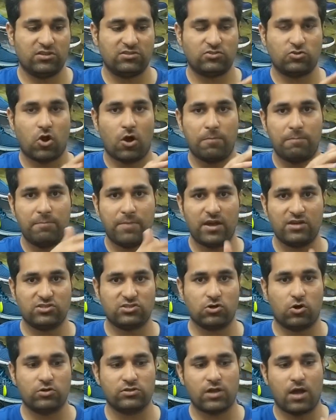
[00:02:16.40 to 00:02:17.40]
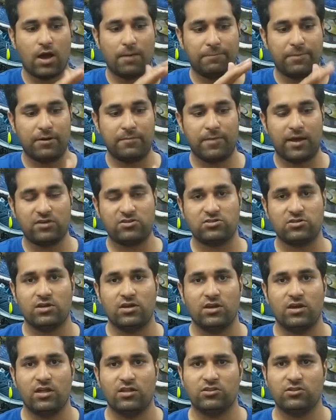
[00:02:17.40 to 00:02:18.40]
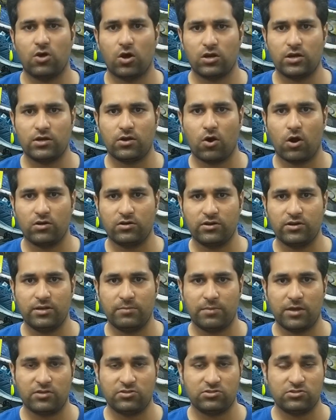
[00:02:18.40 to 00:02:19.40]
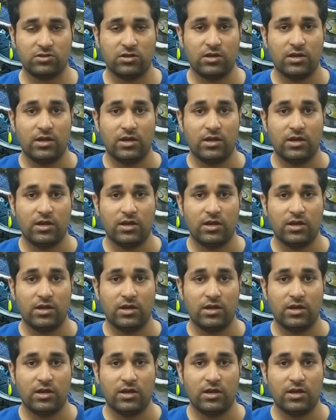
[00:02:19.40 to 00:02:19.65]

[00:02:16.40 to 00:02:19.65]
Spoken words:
top mesh or the upper mesh is not an ordinary mesh.